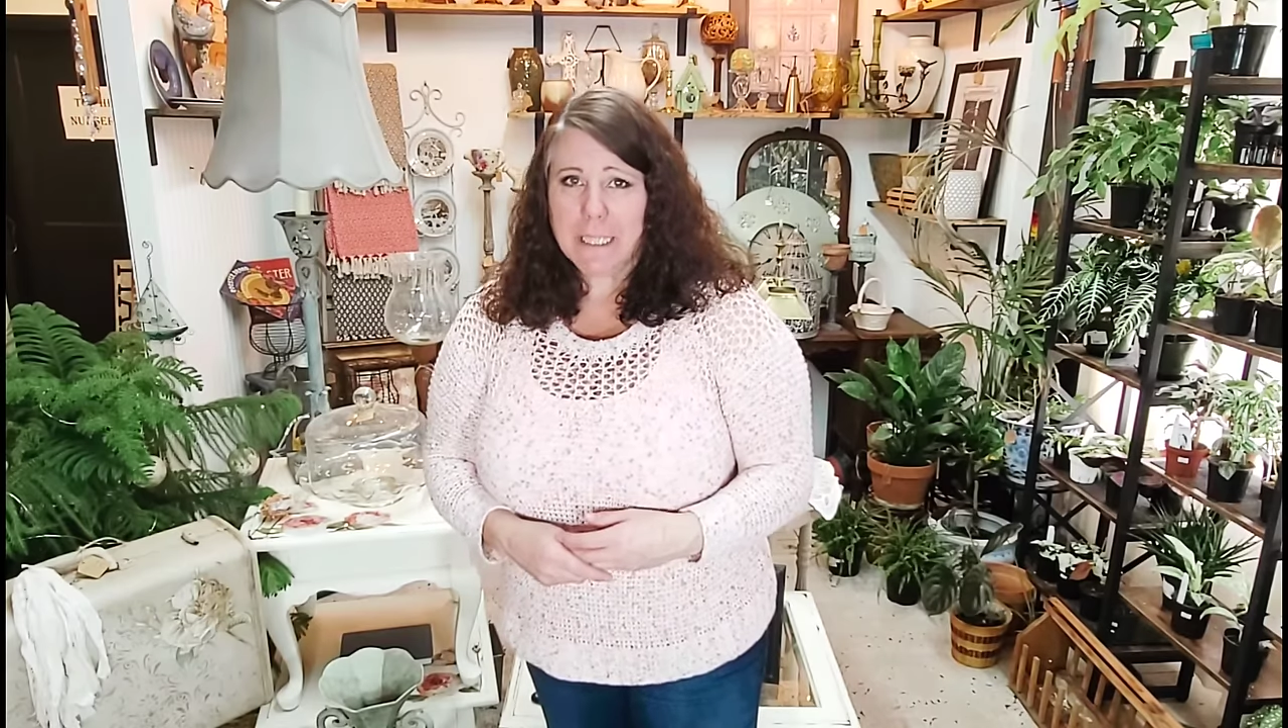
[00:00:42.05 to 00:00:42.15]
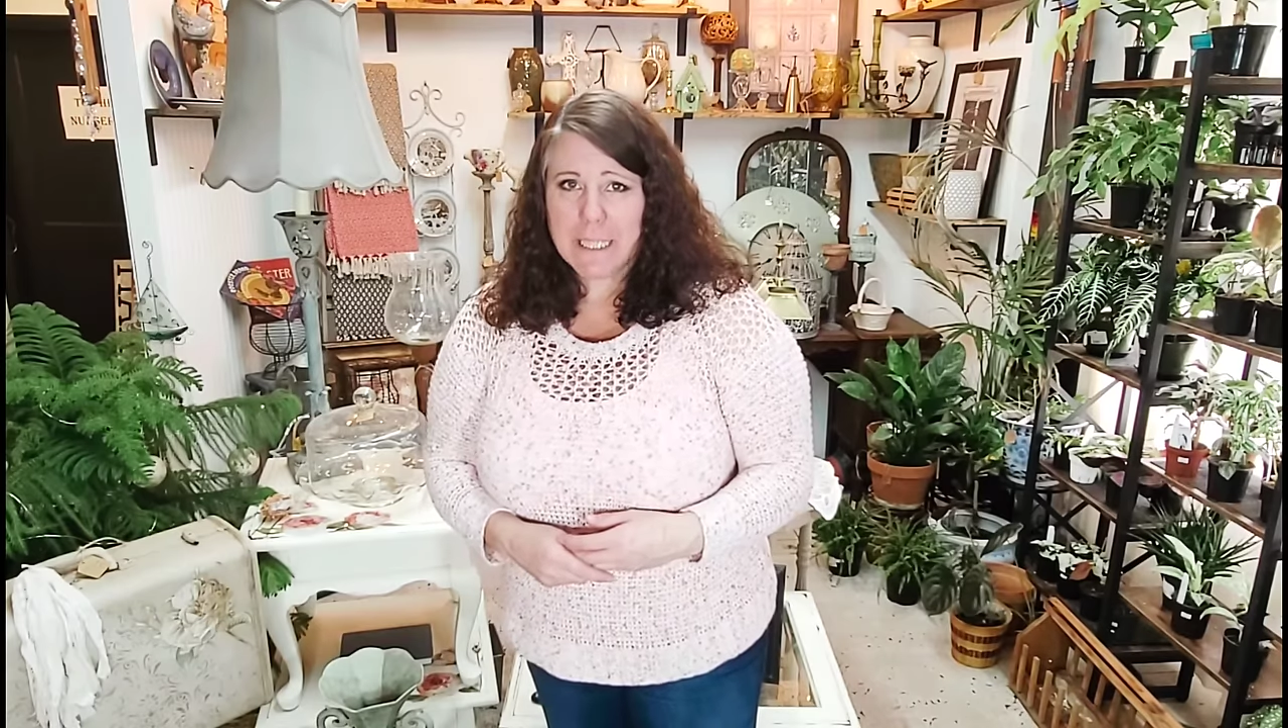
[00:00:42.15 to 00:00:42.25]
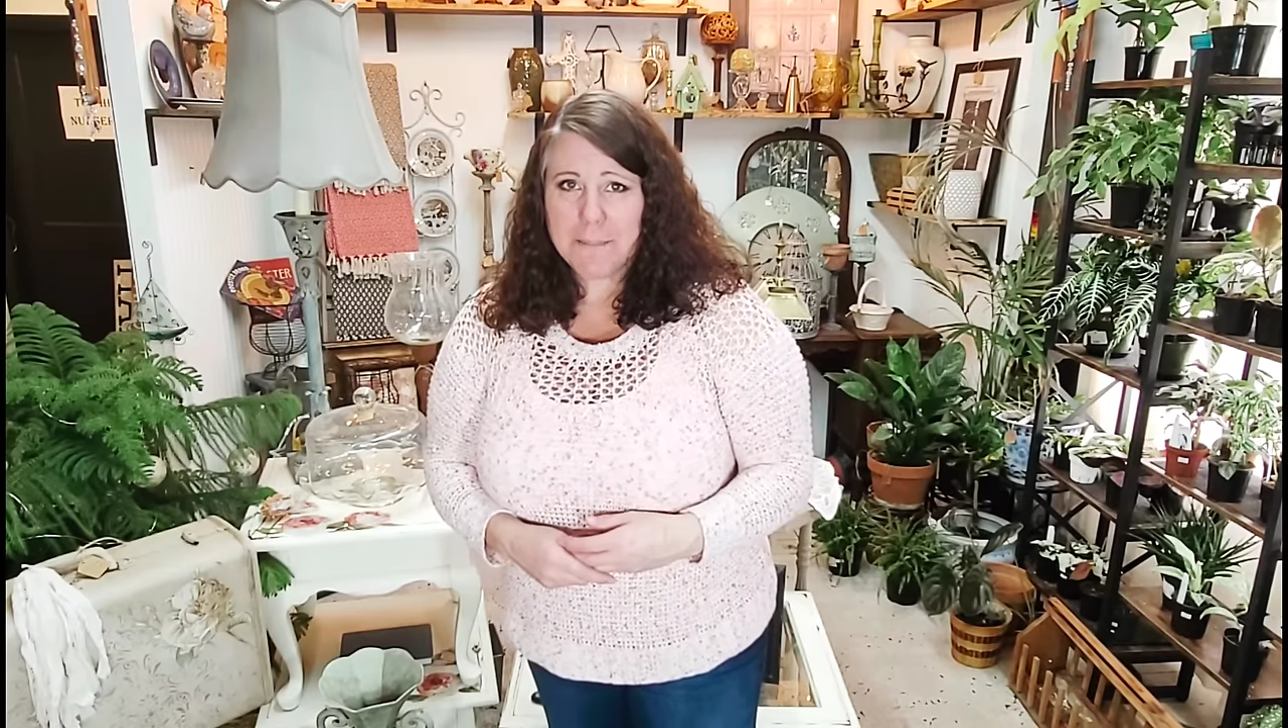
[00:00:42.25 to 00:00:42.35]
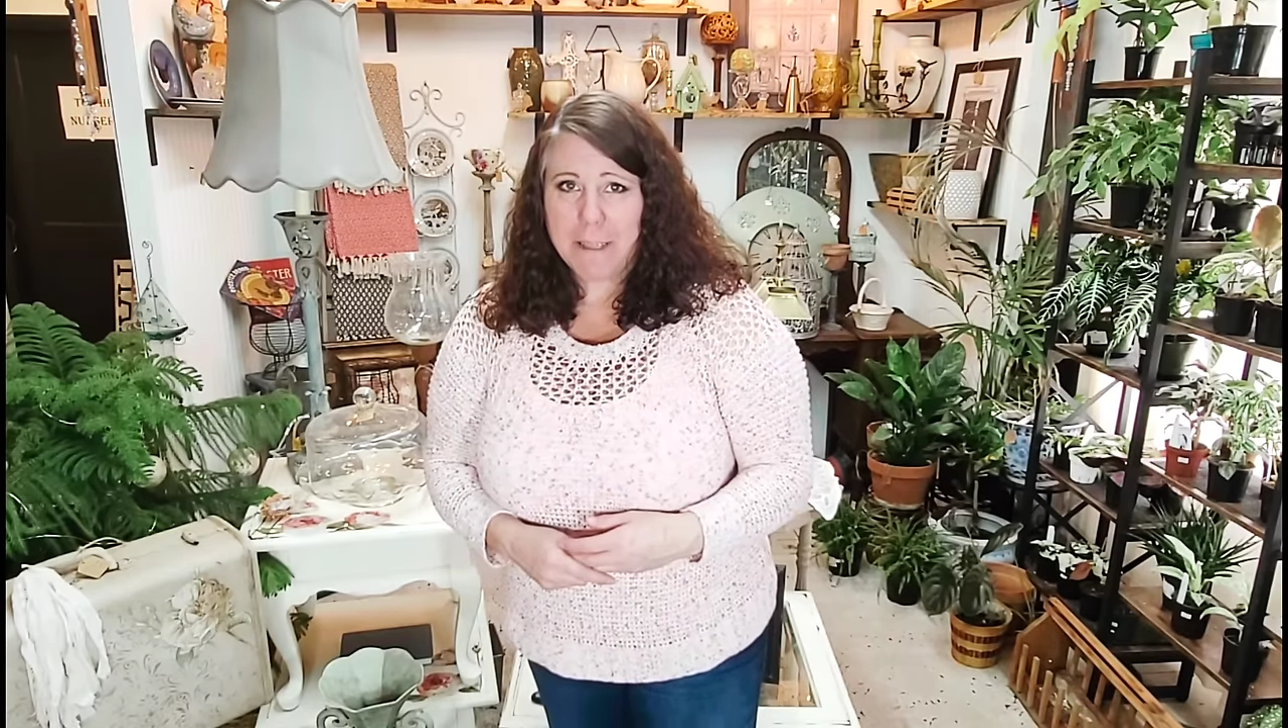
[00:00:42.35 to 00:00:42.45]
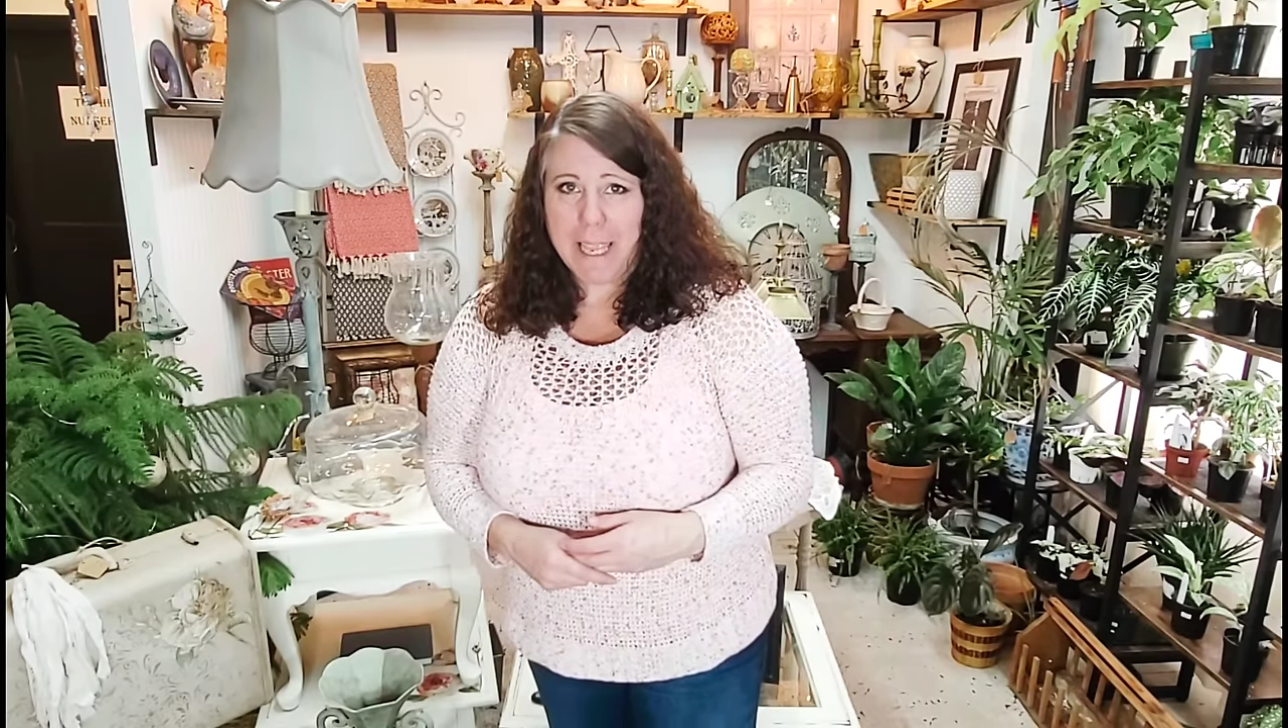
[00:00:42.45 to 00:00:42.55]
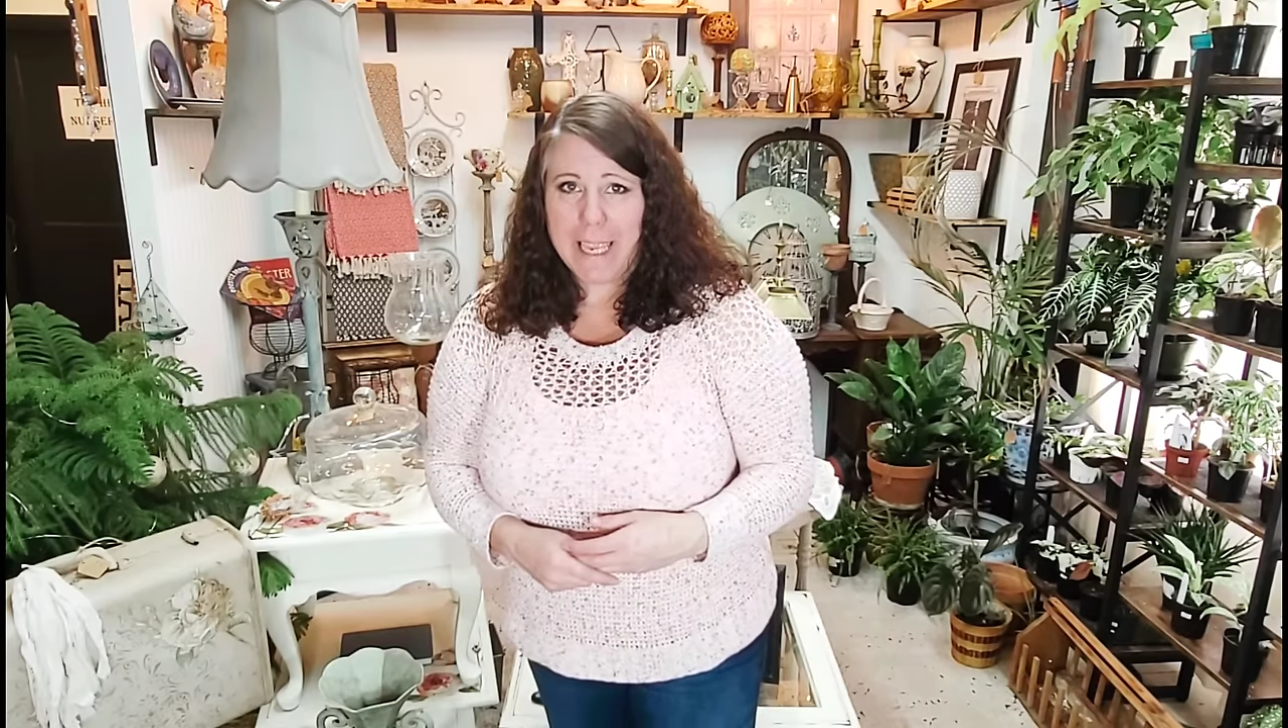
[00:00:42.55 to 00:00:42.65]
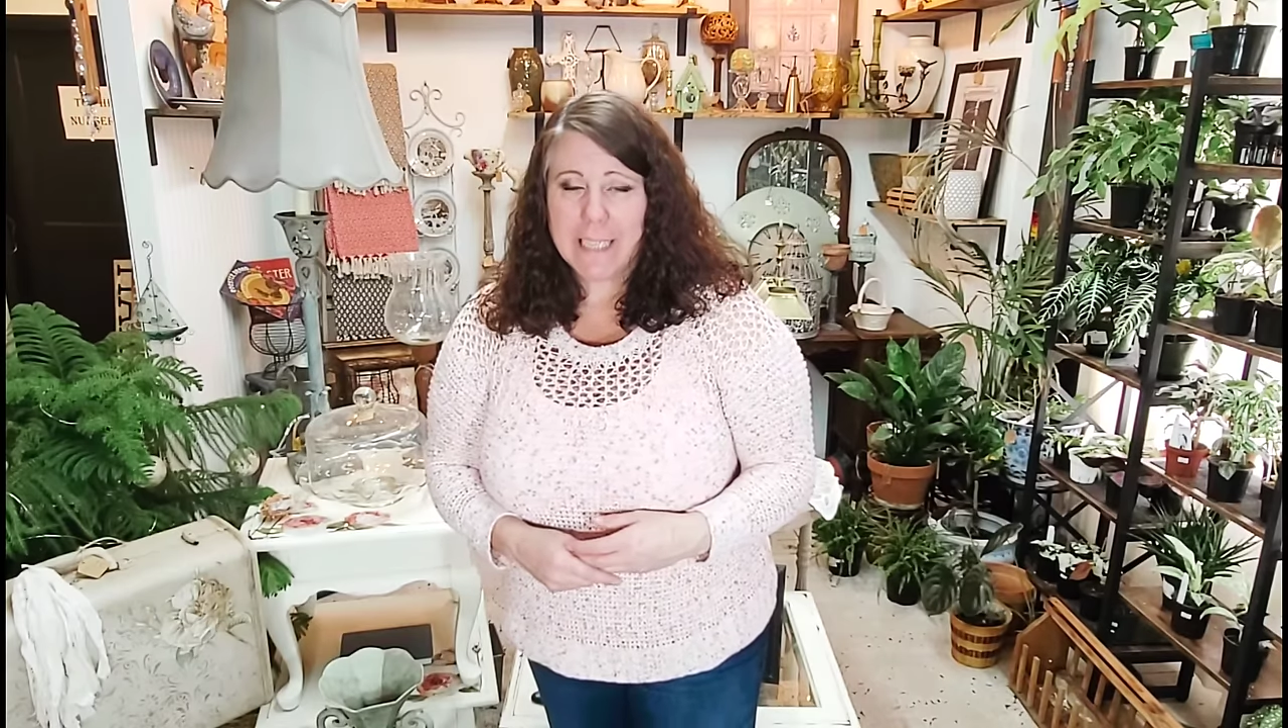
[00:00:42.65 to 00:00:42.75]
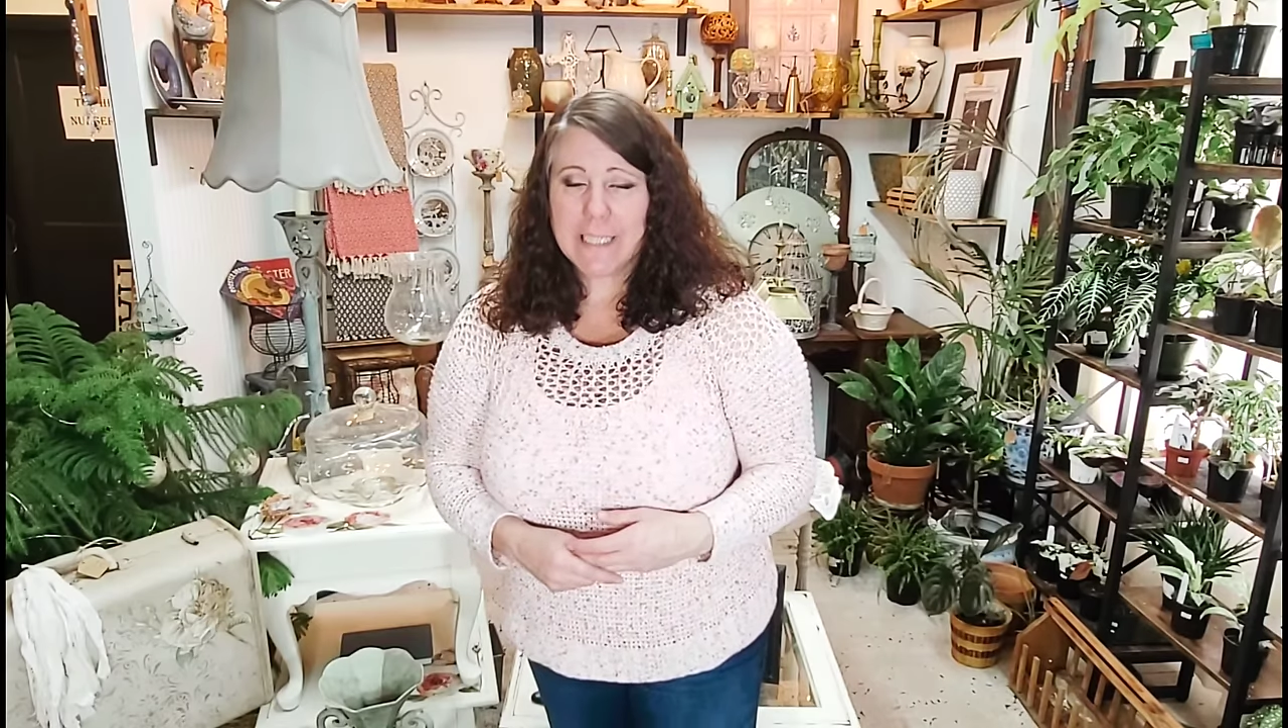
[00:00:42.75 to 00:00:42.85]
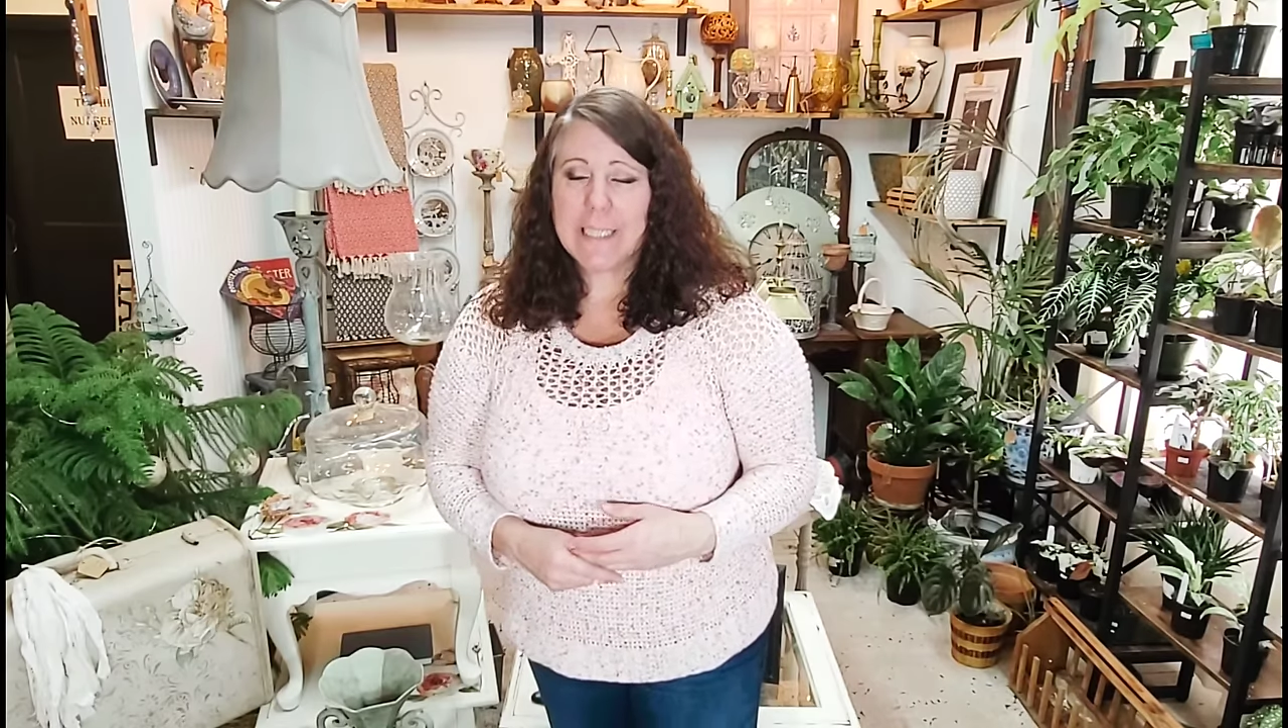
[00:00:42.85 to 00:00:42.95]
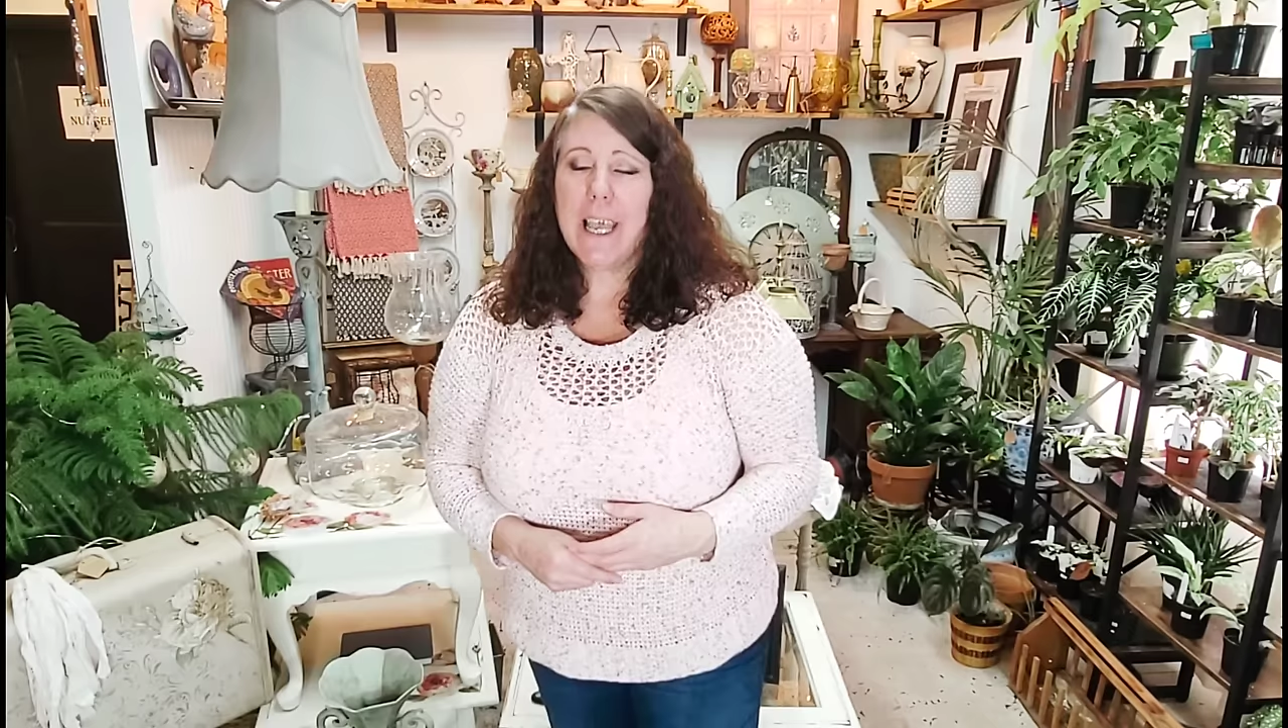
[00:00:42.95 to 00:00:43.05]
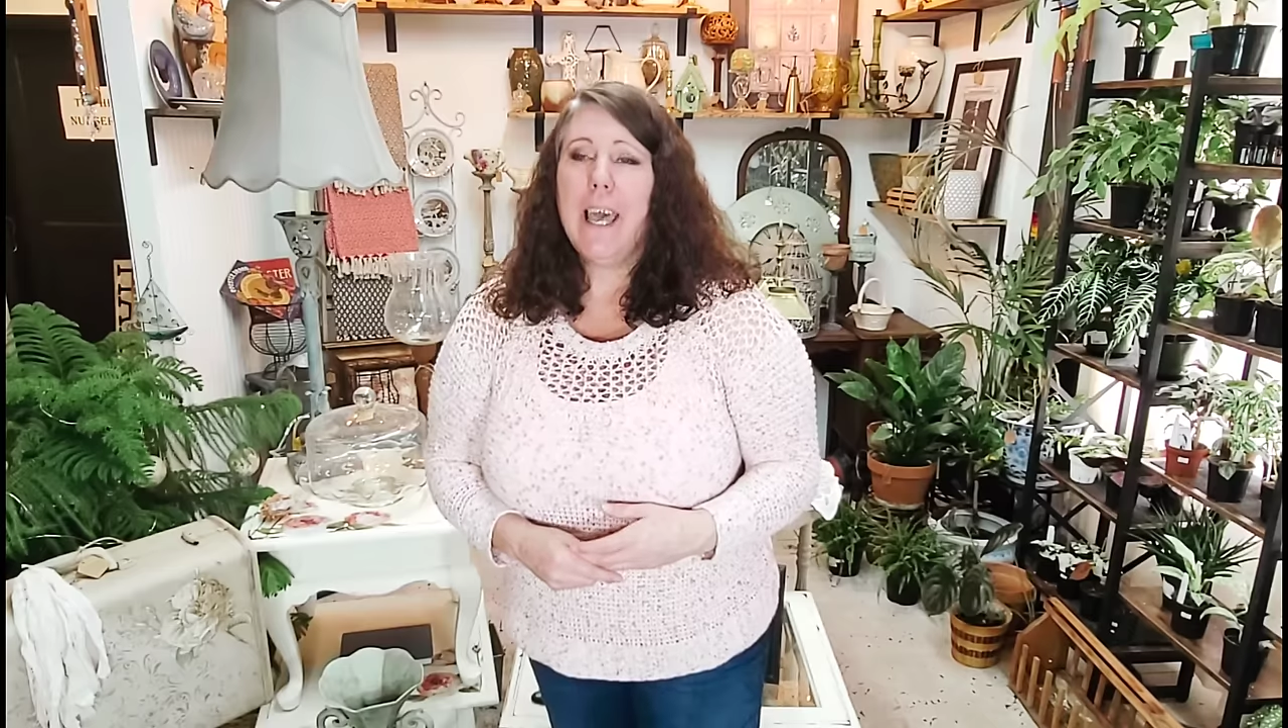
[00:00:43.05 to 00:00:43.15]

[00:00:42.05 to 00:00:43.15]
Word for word: displays,